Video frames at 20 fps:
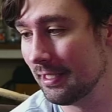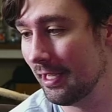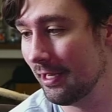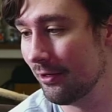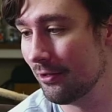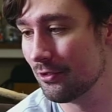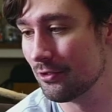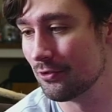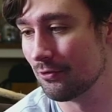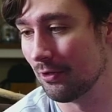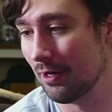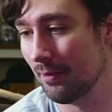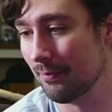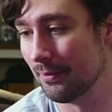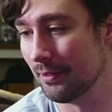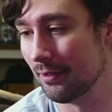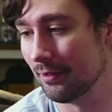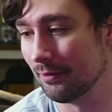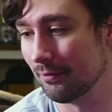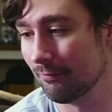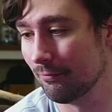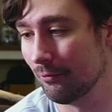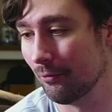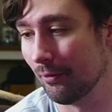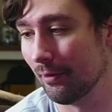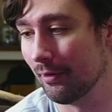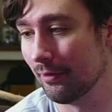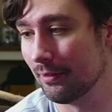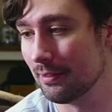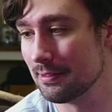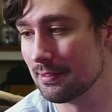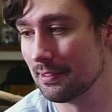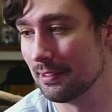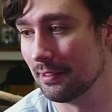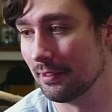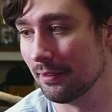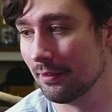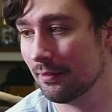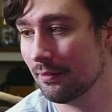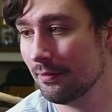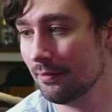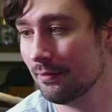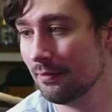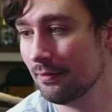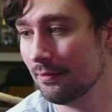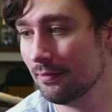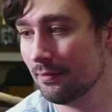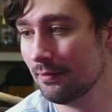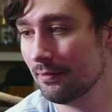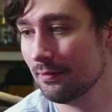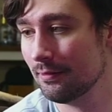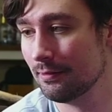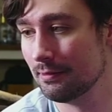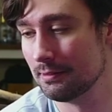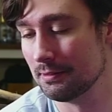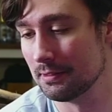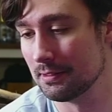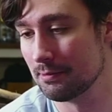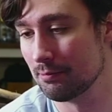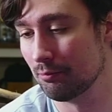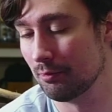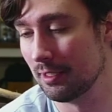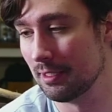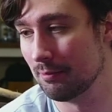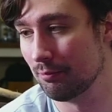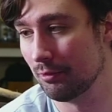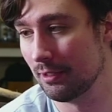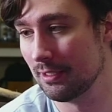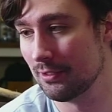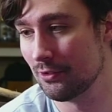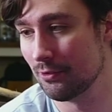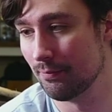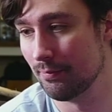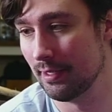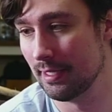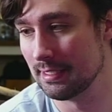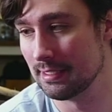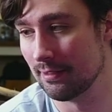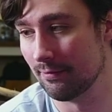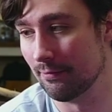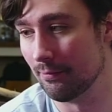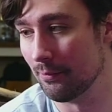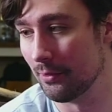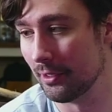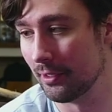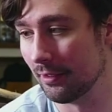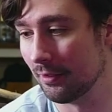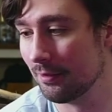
or just drop it on the floor? Let's see. Let's pl place your bets, everybody.